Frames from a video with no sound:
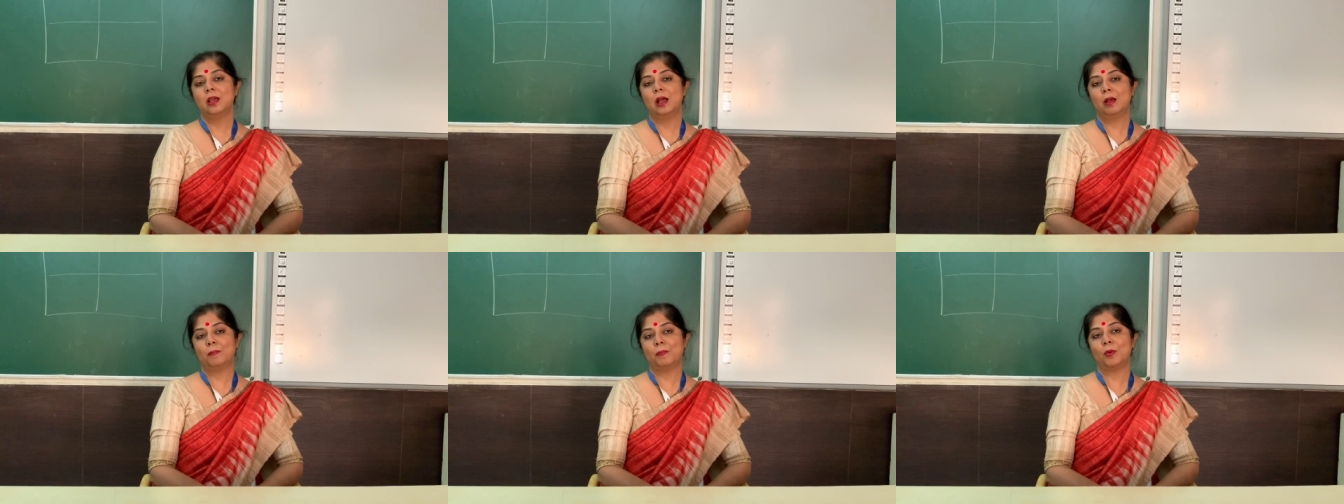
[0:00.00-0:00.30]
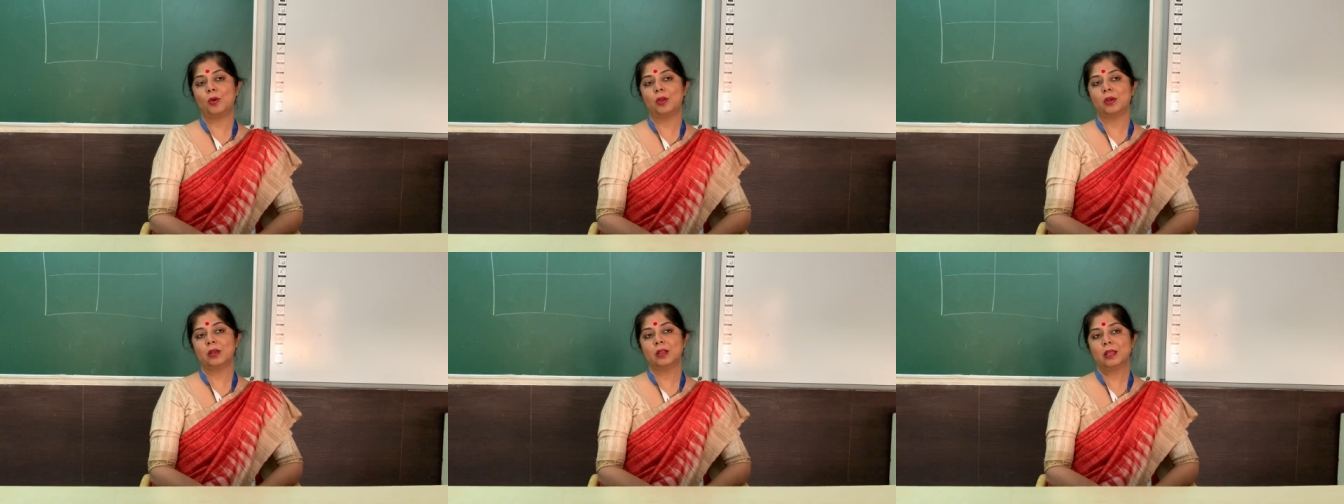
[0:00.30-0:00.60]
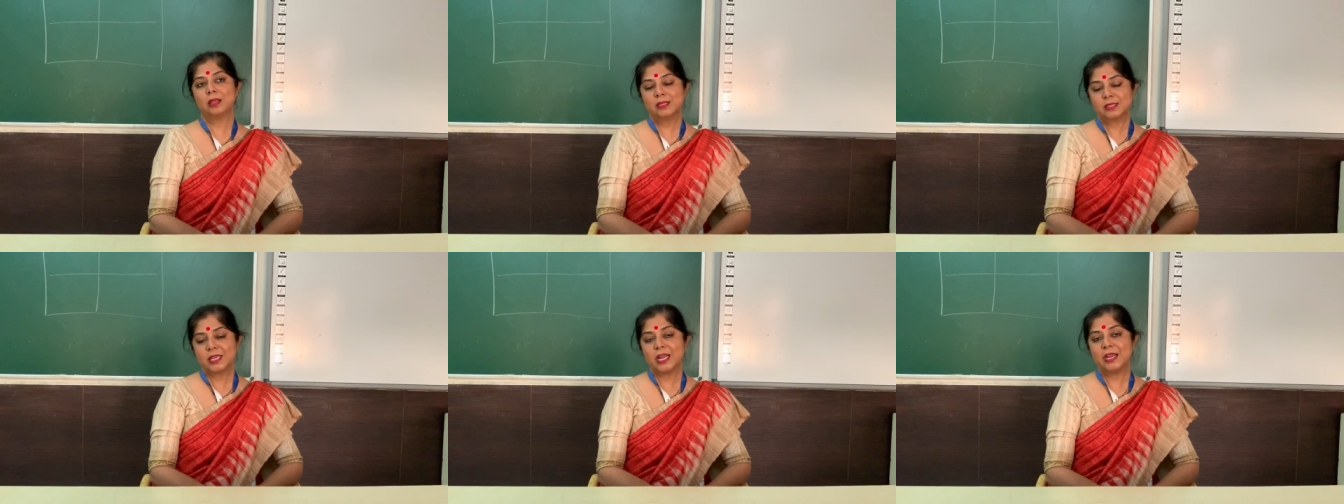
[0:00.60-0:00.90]

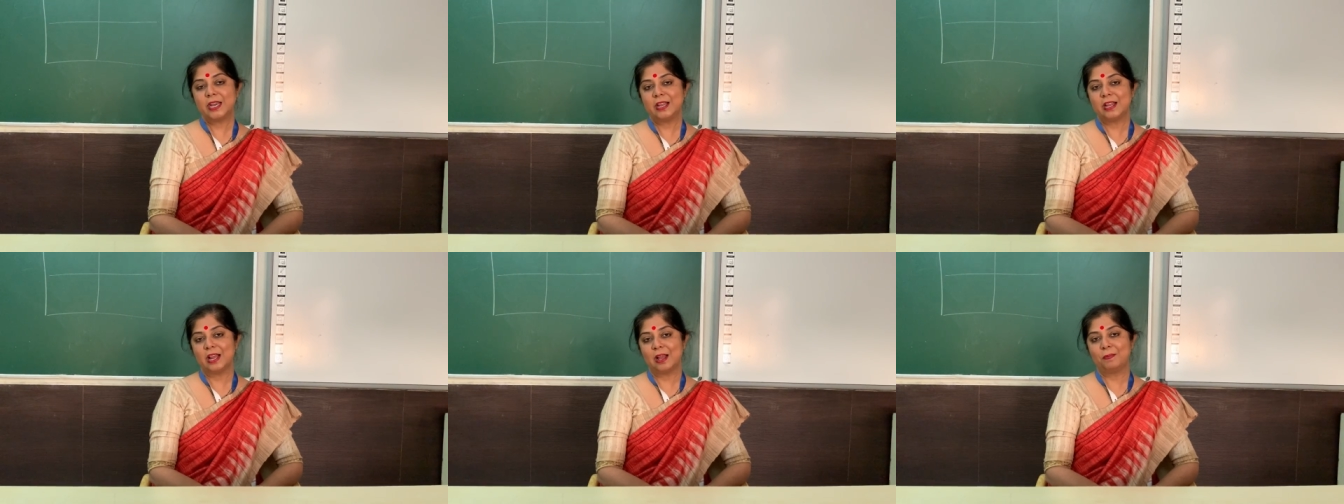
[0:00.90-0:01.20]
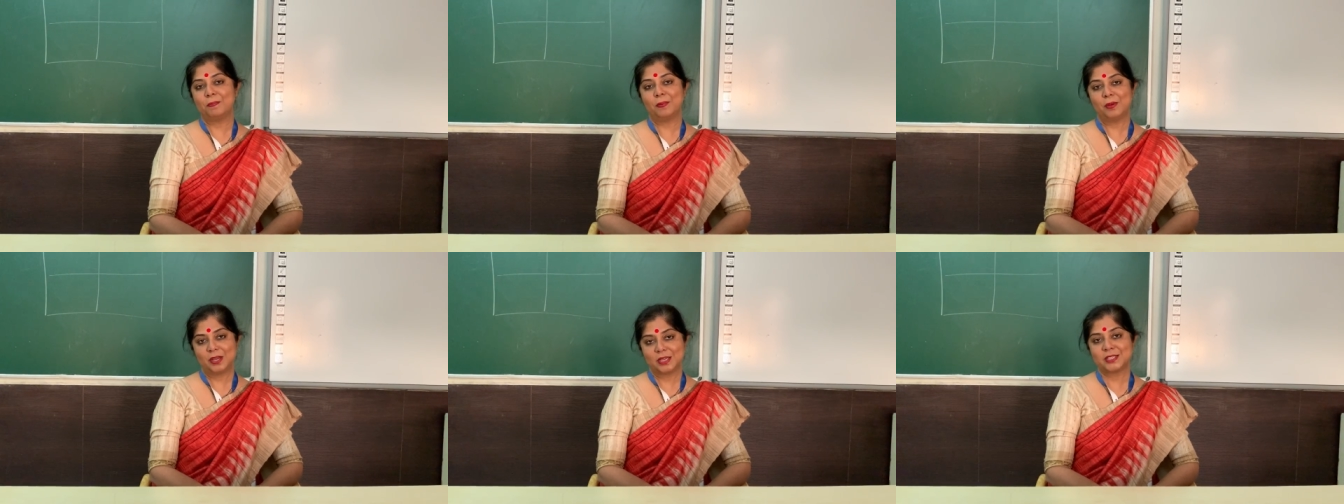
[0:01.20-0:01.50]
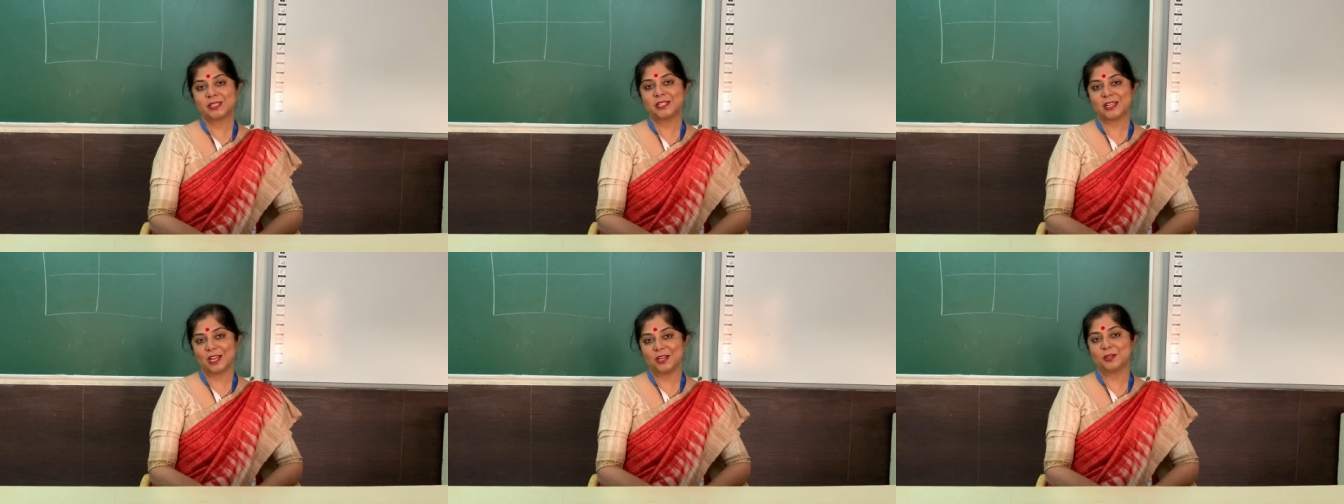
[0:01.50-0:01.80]
upon setting up
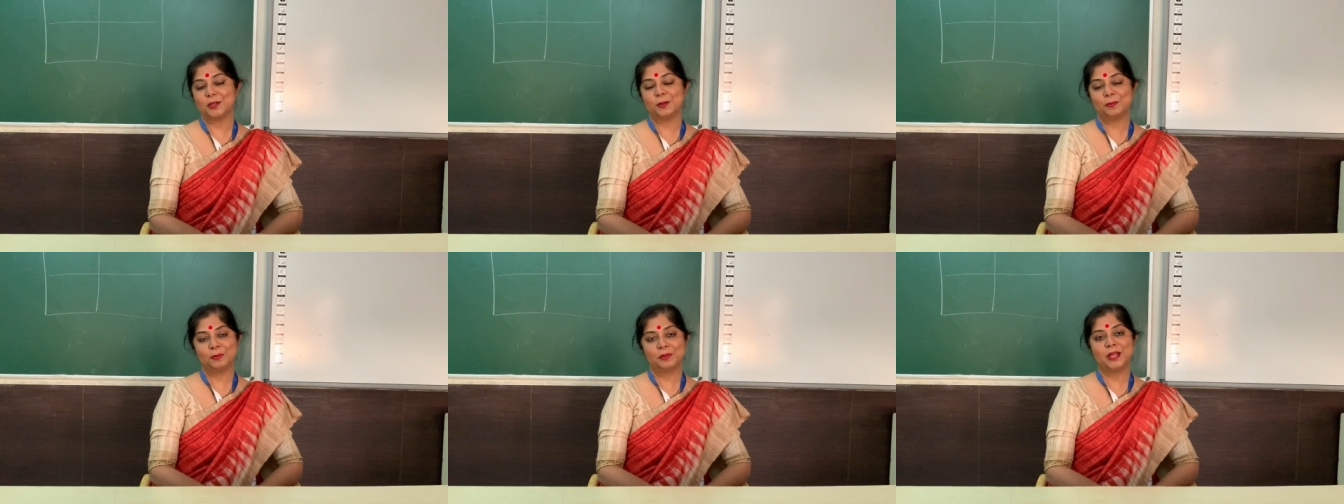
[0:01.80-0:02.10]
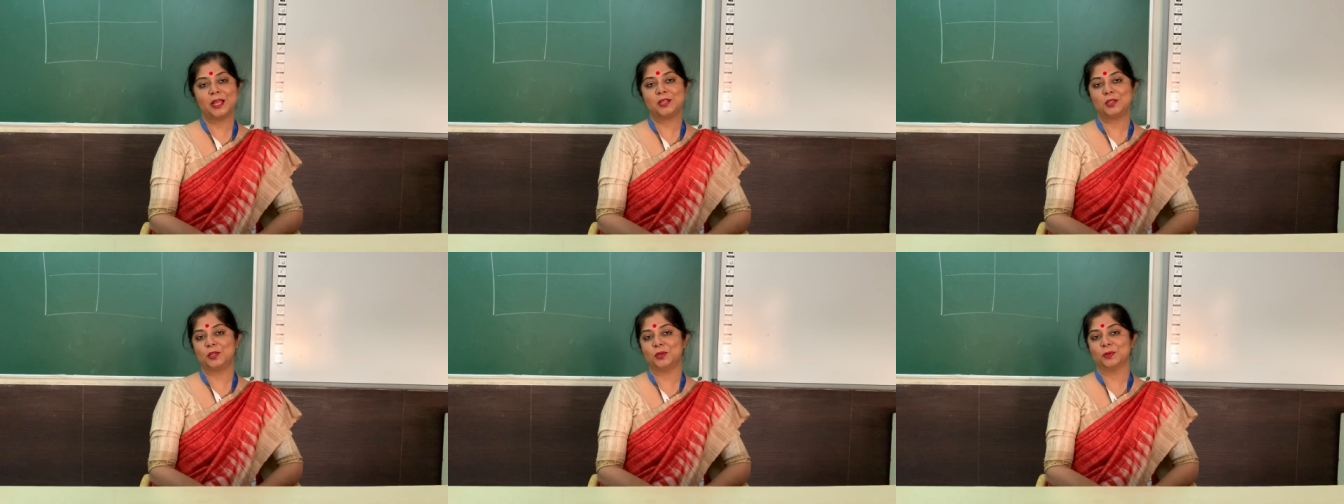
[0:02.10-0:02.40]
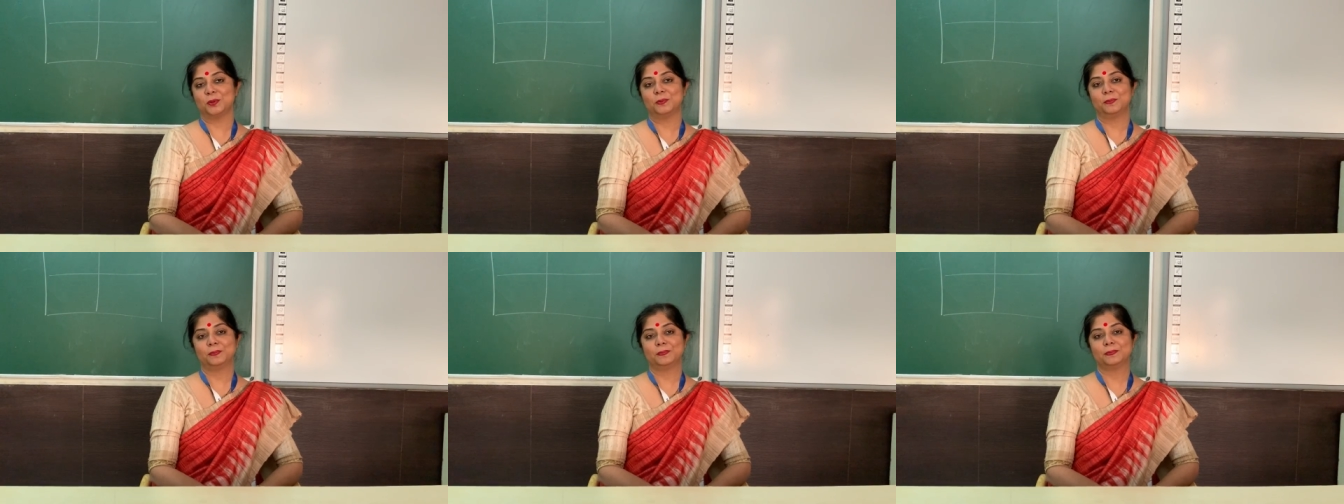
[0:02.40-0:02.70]
a startup. Thank
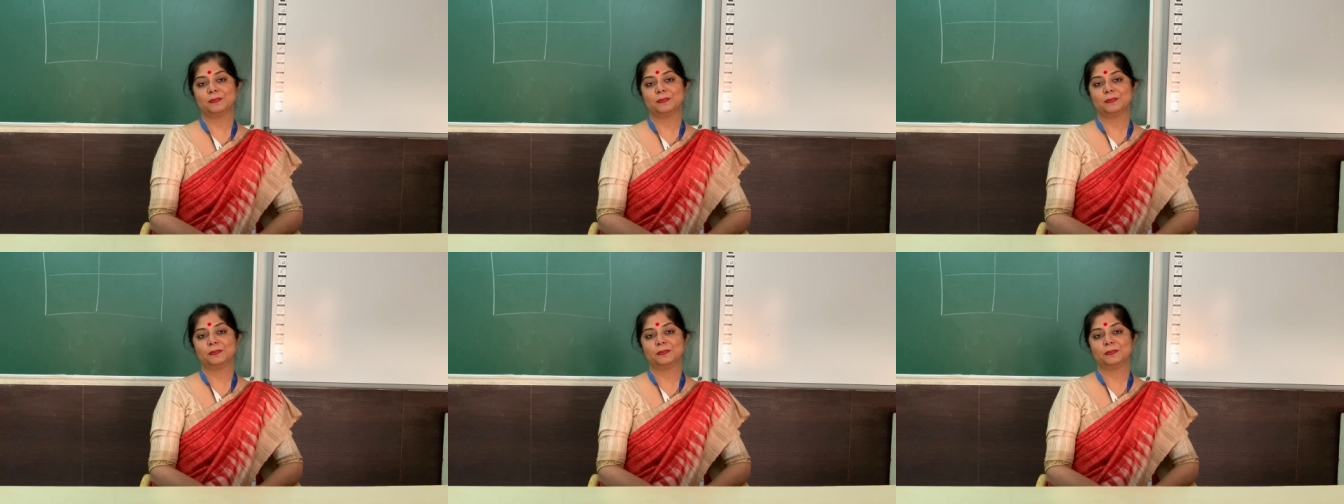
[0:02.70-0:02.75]
you.